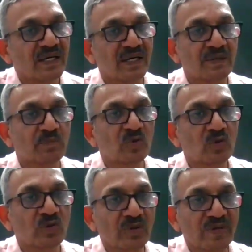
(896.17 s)

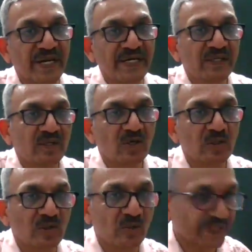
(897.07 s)
monochloride
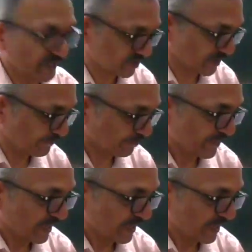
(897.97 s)
on chlorination.